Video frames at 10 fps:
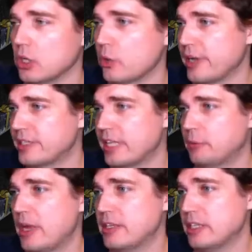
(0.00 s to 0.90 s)
quick selling
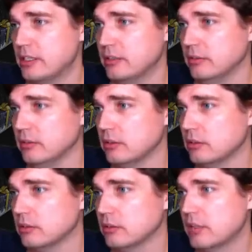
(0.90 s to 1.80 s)
presents.
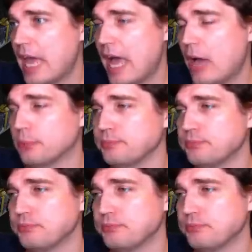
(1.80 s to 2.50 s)
Now,